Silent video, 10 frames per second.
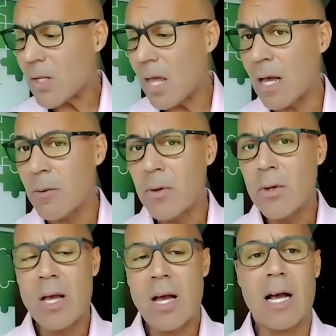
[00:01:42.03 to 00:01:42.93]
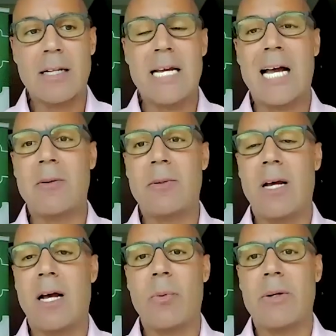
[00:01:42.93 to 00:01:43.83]
uh, uh, todd
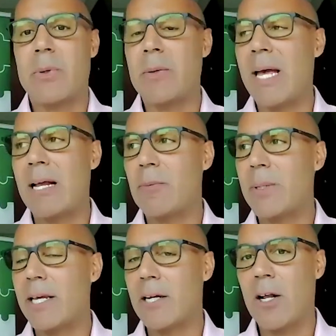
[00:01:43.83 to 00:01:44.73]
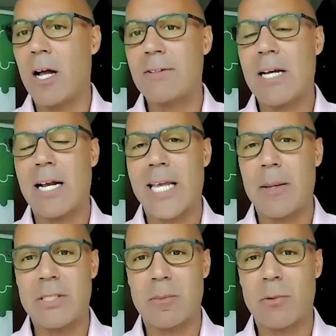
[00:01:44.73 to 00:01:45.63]
uh, we, we met we hit it off todd
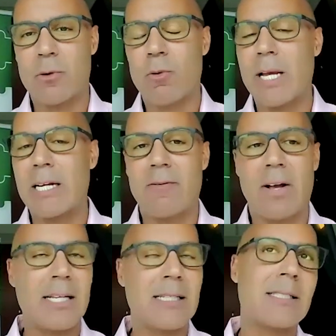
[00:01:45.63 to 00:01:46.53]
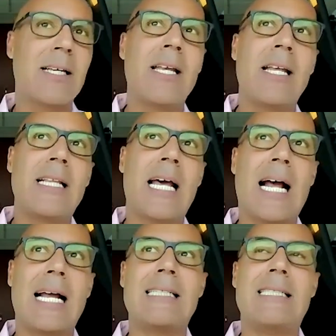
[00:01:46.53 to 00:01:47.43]
gave me some great advice that
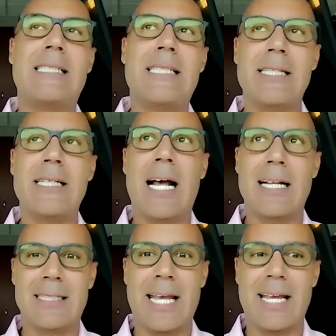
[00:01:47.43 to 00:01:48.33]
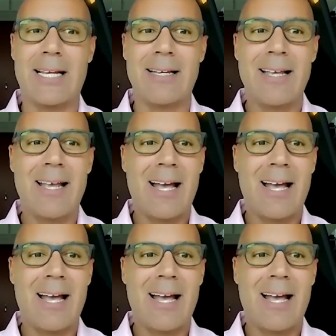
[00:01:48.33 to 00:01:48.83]
i did not take